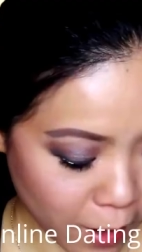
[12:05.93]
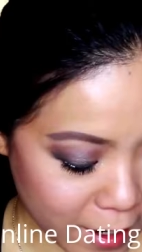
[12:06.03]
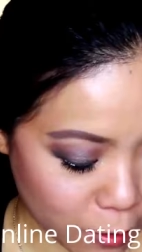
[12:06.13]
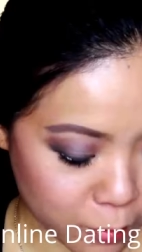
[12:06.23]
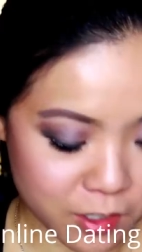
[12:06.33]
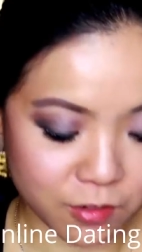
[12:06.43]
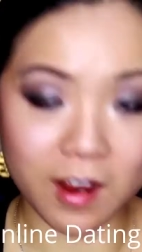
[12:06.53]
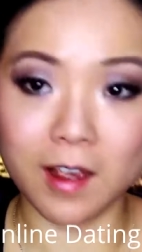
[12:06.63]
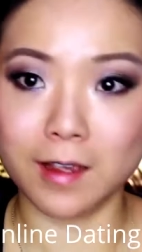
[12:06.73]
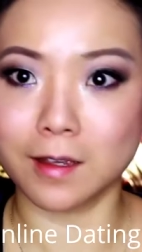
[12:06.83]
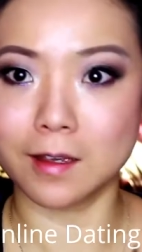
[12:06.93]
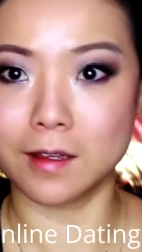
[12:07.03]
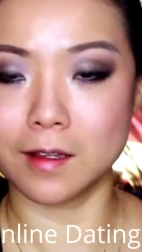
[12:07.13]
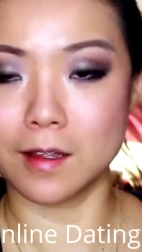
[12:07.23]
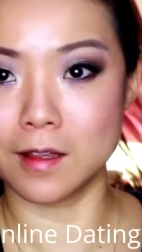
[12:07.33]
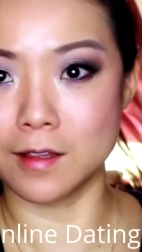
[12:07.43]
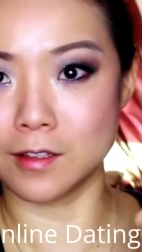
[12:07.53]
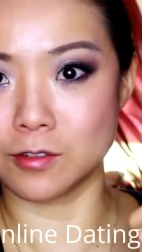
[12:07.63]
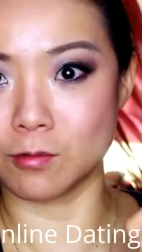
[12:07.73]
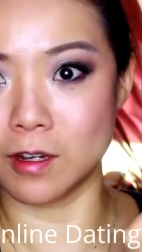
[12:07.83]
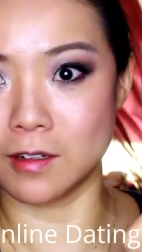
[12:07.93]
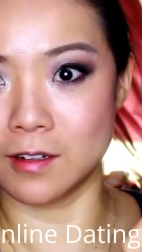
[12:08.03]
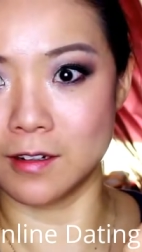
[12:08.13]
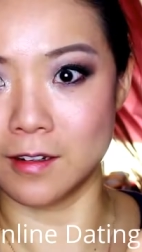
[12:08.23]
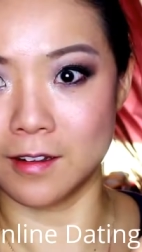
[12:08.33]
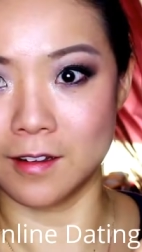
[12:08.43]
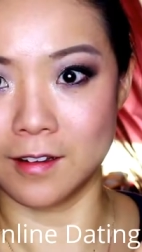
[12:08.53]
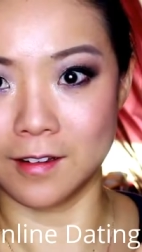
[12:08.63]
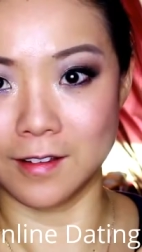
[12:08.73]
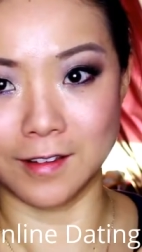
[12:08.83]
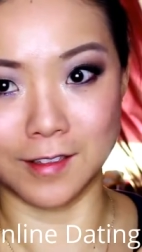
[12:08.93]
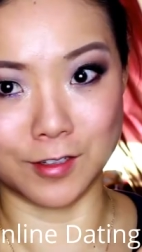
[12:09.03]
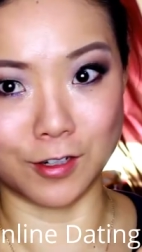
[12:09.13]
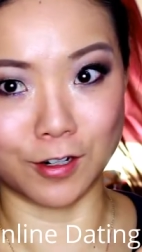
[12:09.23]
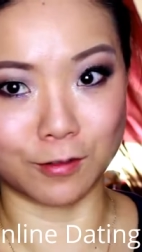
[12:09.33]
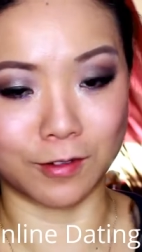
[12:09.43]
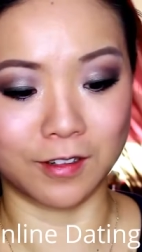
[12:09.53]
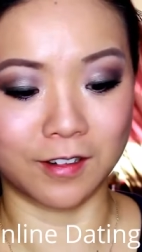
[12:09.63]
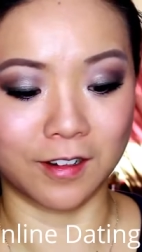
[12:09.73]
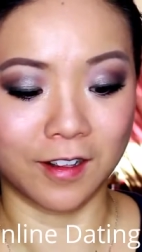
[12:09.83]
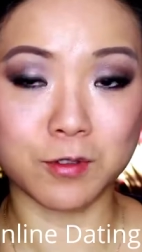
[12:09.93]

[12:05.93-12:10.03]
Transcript: Why don't we try this one, this dark one.